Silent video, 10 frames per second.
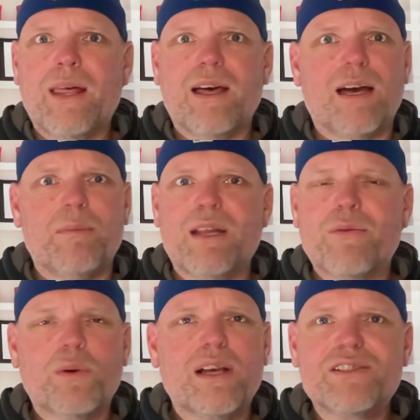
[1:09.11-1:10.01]
I mean,
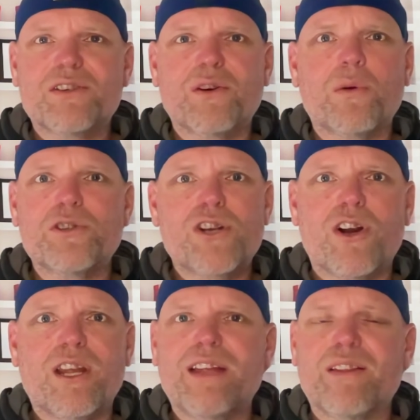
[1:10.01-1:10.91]
everyone has their own
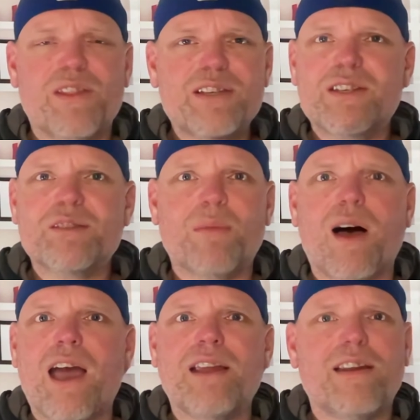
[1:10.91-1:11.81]
journey. This is
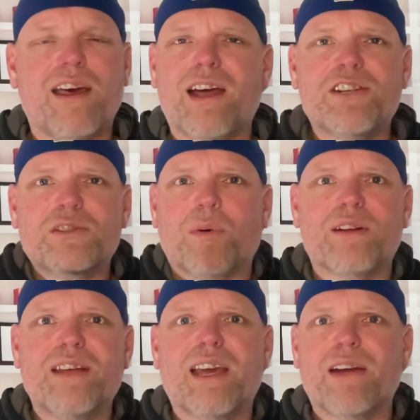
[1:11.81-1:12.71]
mine, and I just want
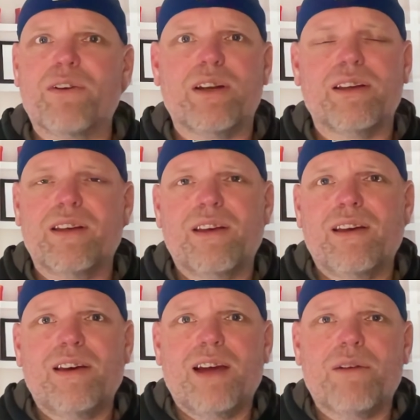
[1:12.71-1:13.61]
to take
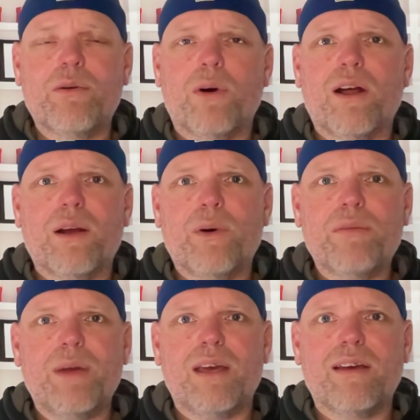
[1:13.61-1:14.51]
everyone on it with
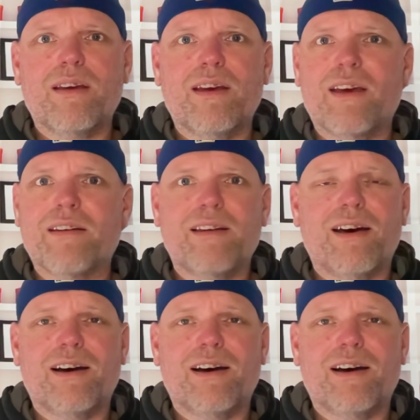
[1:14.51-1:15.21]
me. And